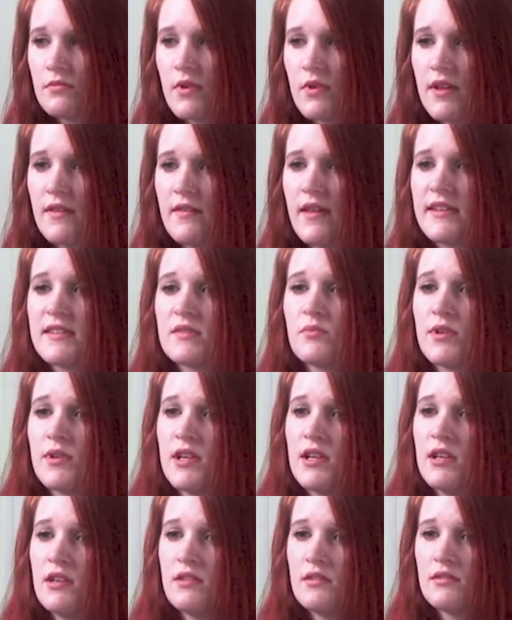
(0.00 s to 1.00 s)
And that's
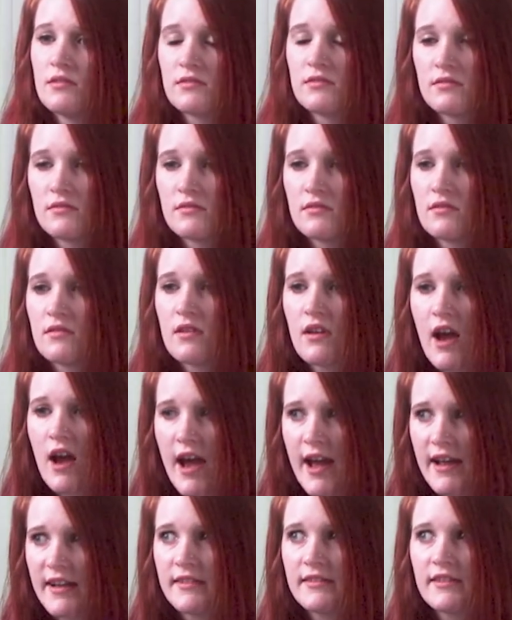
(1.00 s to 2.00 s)
when
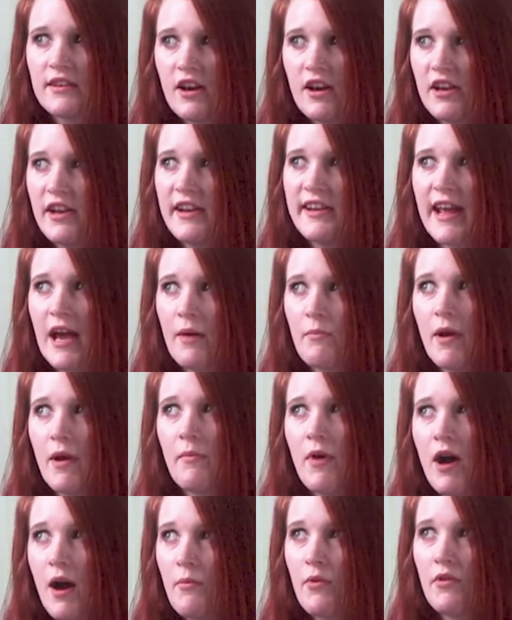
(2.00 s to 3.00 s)
I hunted down my
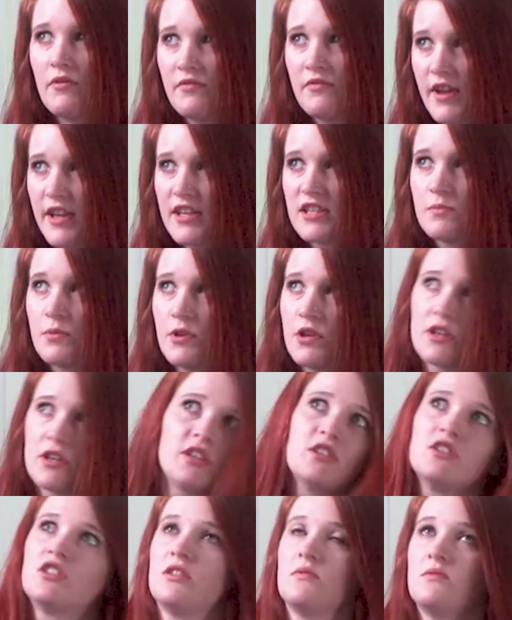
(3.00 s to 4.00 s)
mom on Facebook,
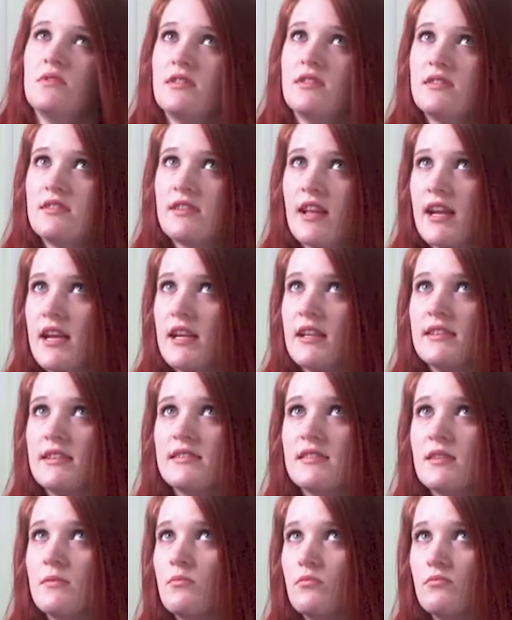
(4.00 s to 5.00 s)
and she was staying in
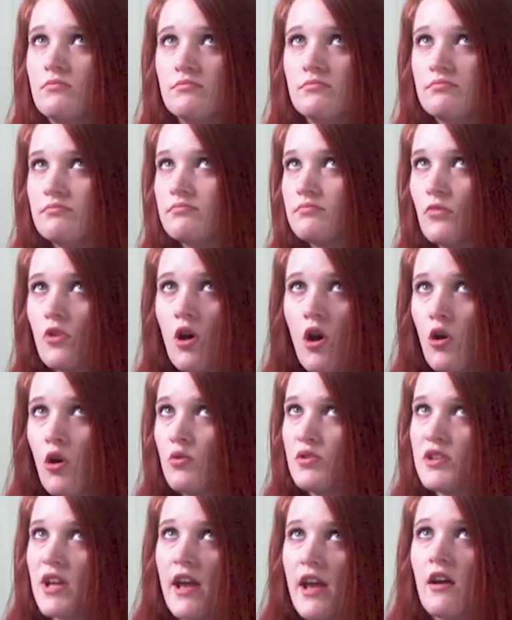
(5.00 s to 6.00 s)
some
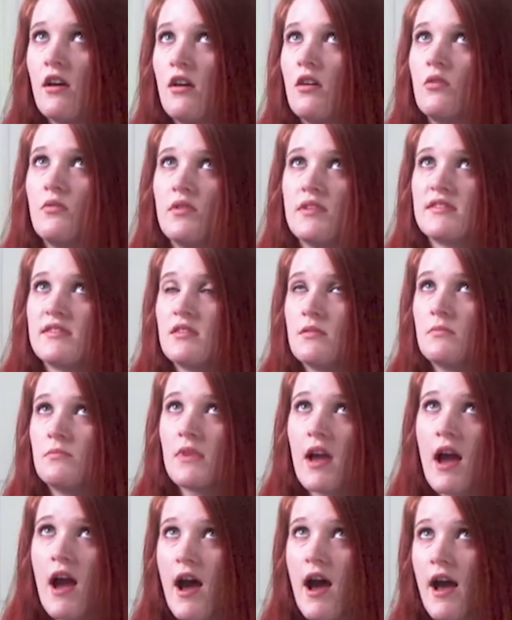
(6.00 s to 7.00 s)
hotel with some
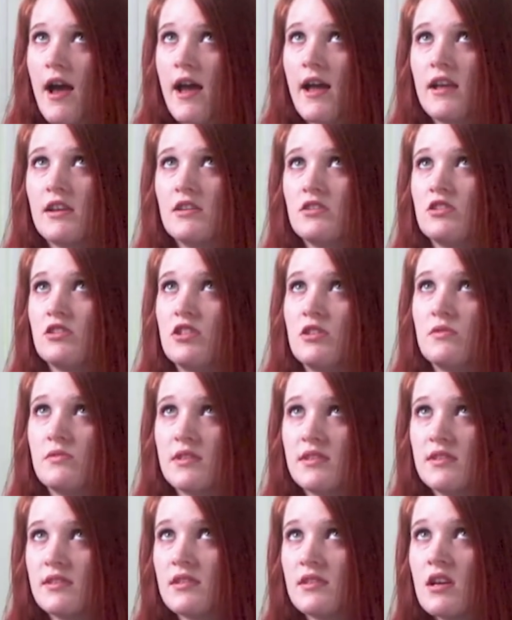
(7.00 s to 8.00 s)
guy, and she was